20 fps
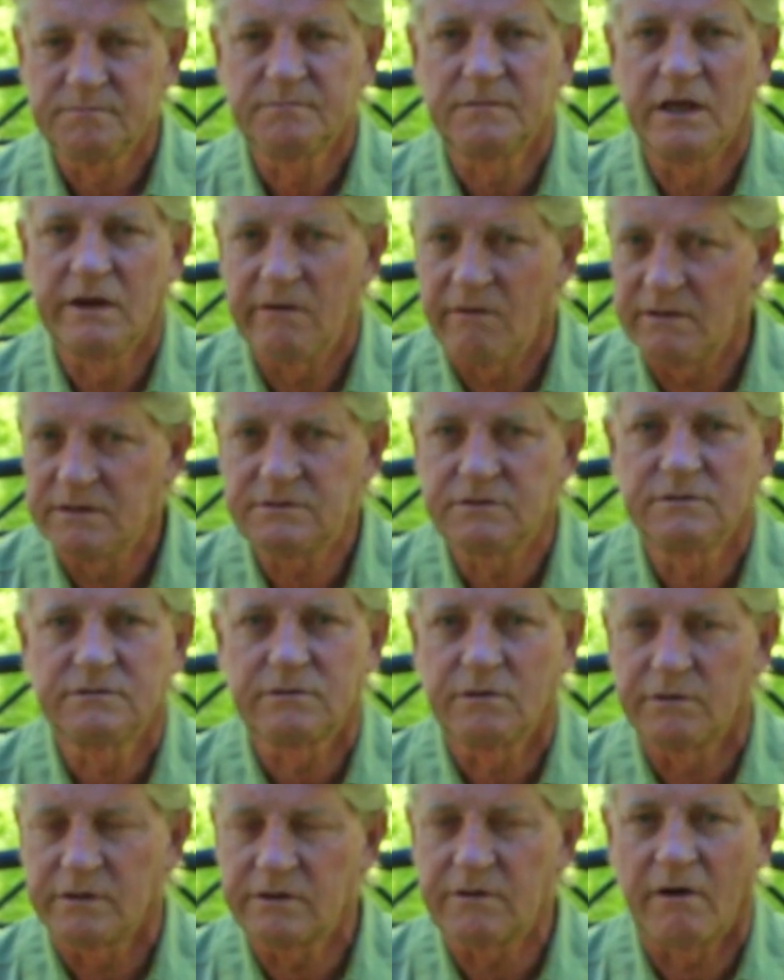It's just
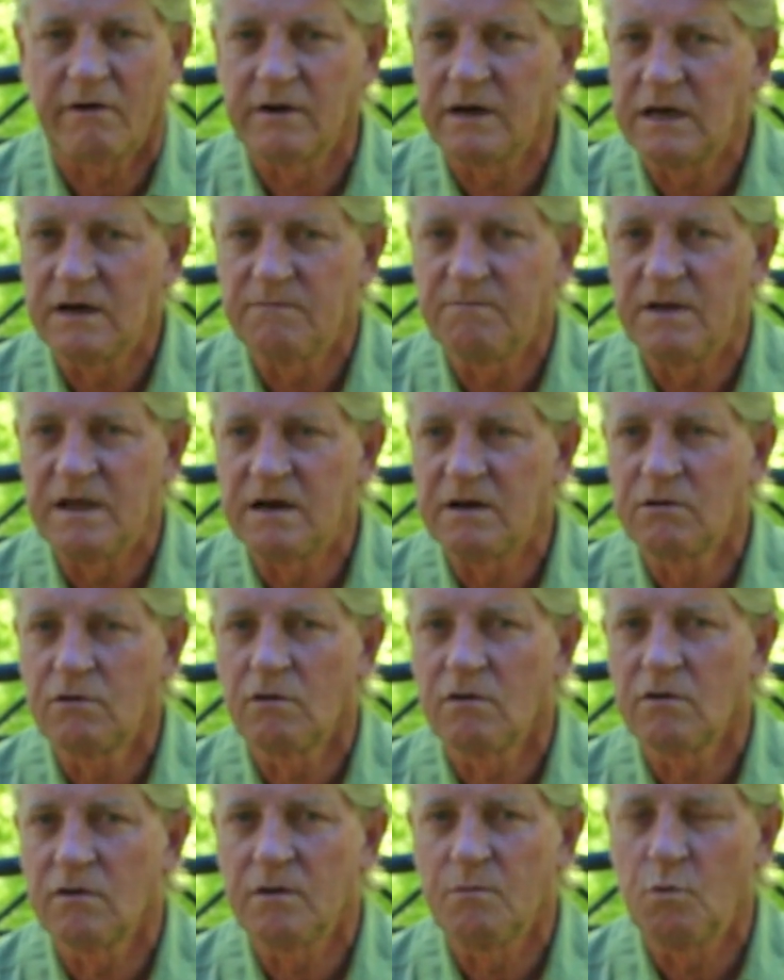going to turn into
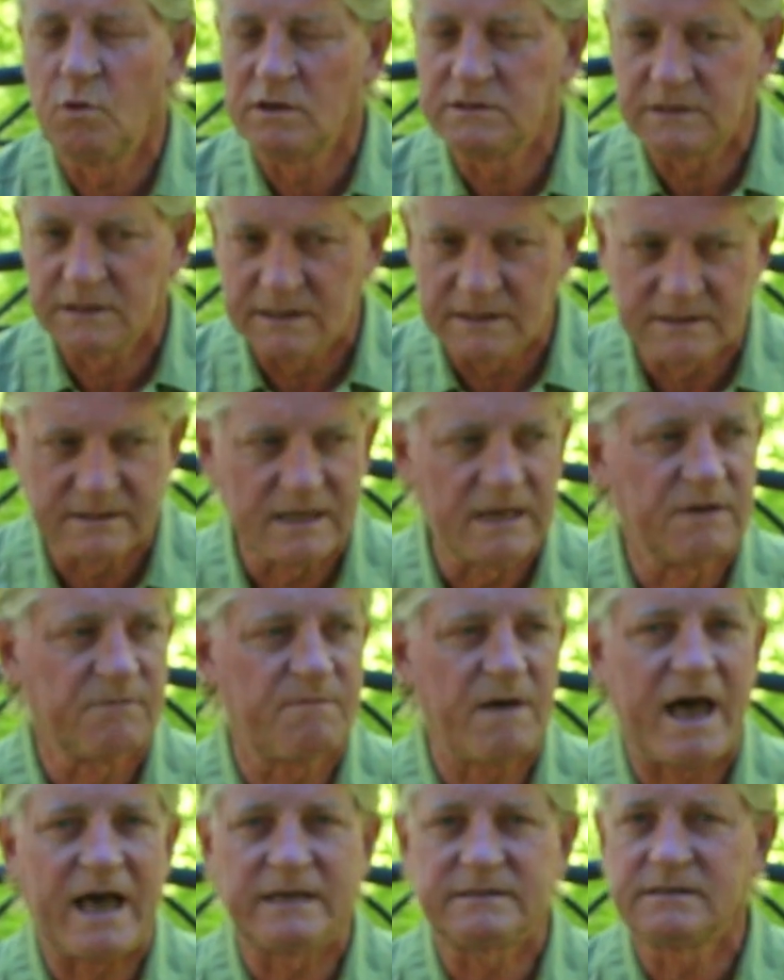vinegar, and once it
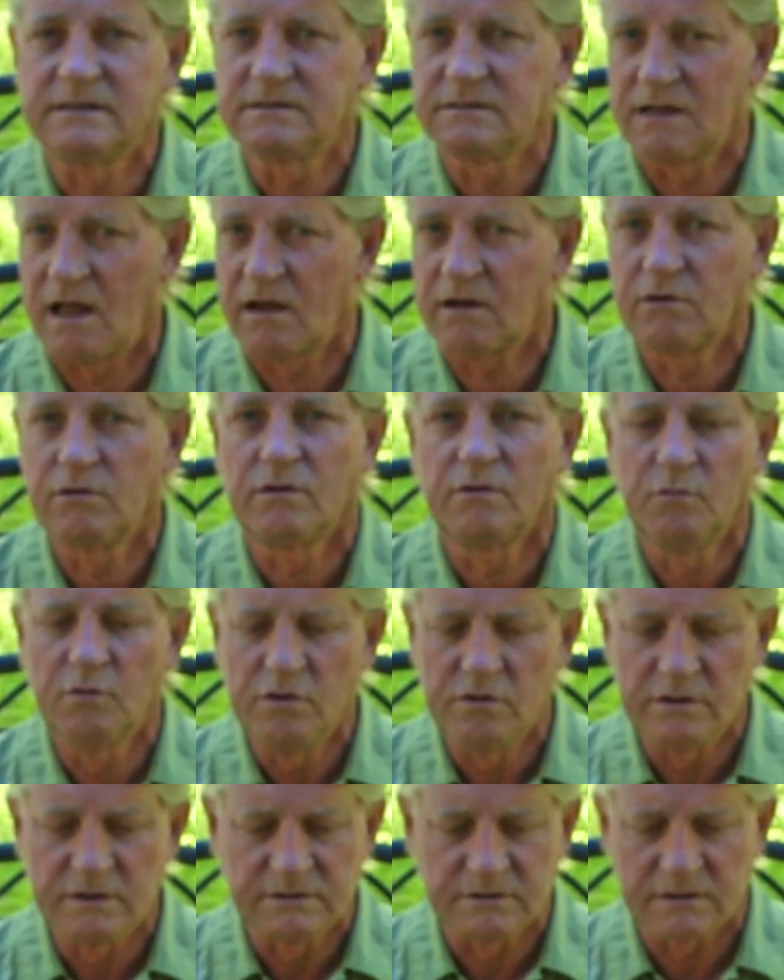acidifies, it's not going to ruin.